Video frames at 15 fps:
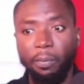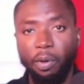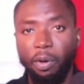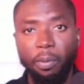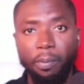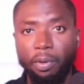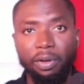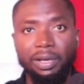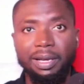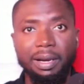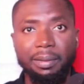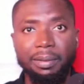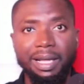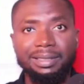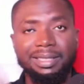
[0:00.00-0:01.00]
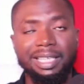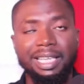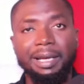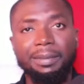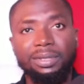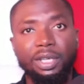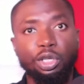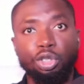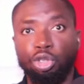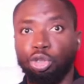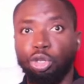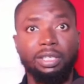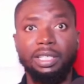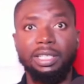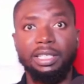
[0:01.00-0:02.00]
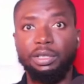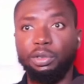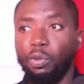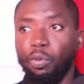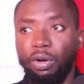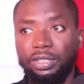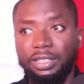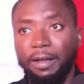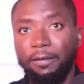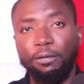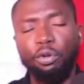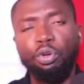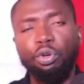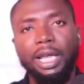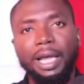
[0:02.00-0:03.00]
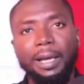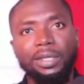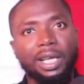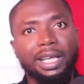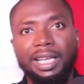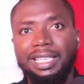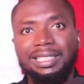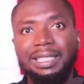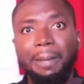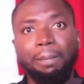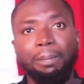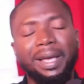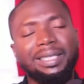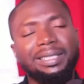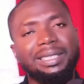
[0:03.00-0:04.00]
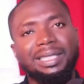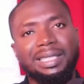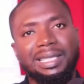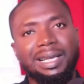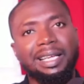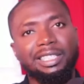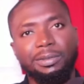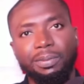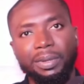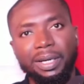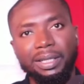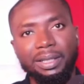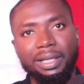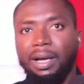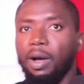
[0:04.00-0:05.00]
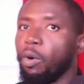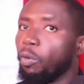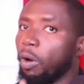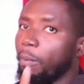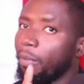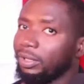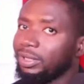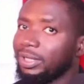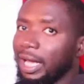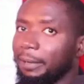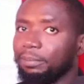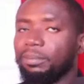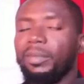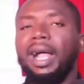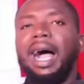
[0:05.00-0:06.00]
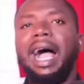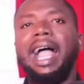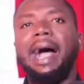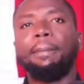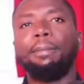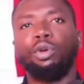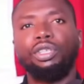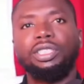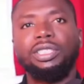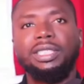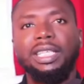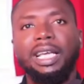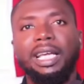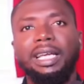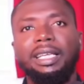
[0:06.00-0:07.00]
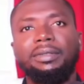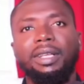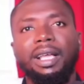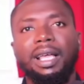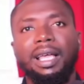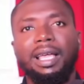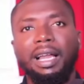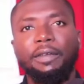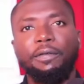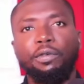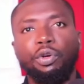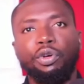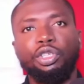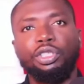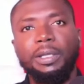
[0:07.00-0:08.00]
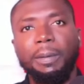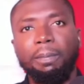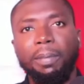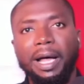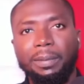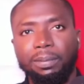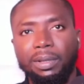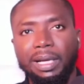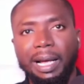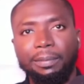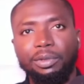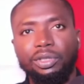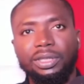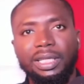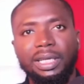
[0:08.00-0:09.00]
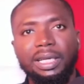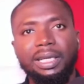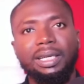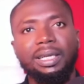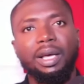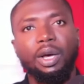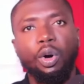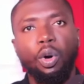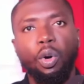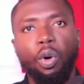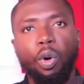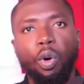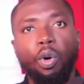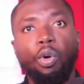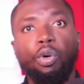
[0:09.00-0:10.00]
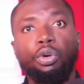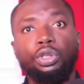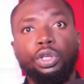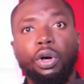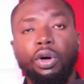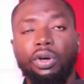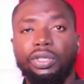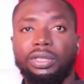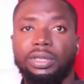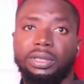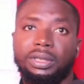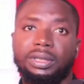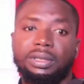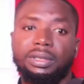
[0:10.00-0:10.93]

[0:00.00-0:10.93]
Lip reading: Bologna's games. Suddenly, you watch a few games. Is the best thing to slice bread? One more time. I am not saying Calafiori is a bad player. I'm just saying hold your horses.